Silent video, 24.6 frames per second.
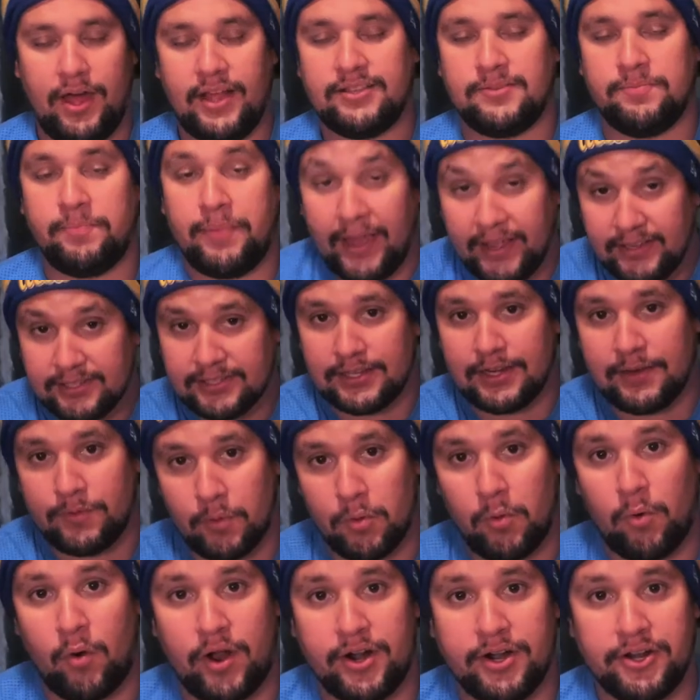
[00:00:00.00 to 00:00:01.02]
Well, that's basically
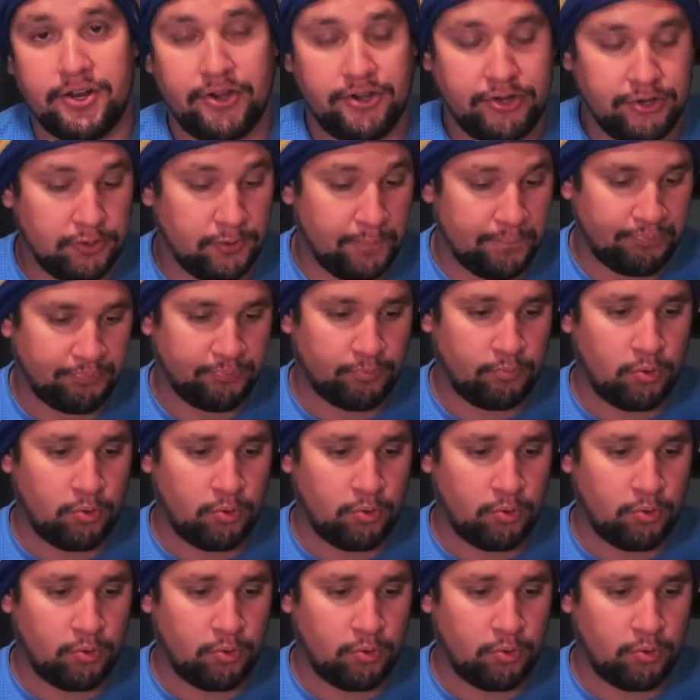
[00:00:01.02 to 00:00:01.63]
what we wanted to do.